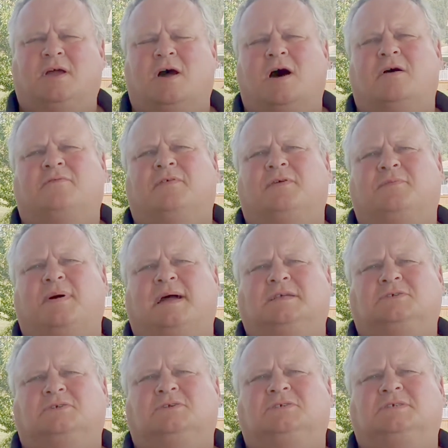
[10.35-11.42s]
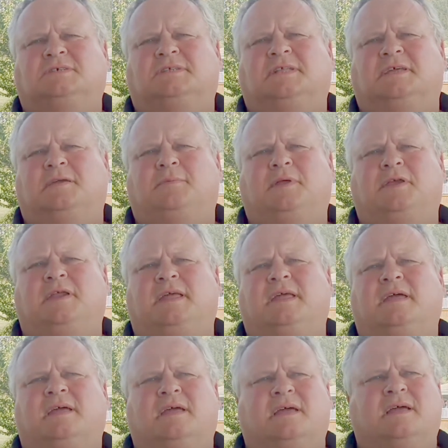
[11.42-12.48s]
offered by churches in the community
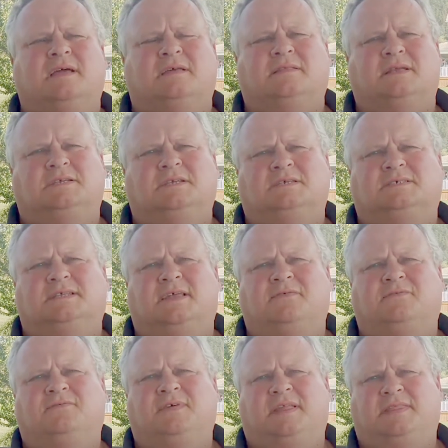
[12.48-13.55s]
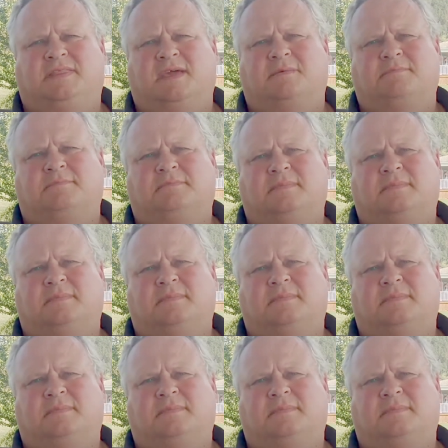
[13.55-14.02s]
that just didn't fit them.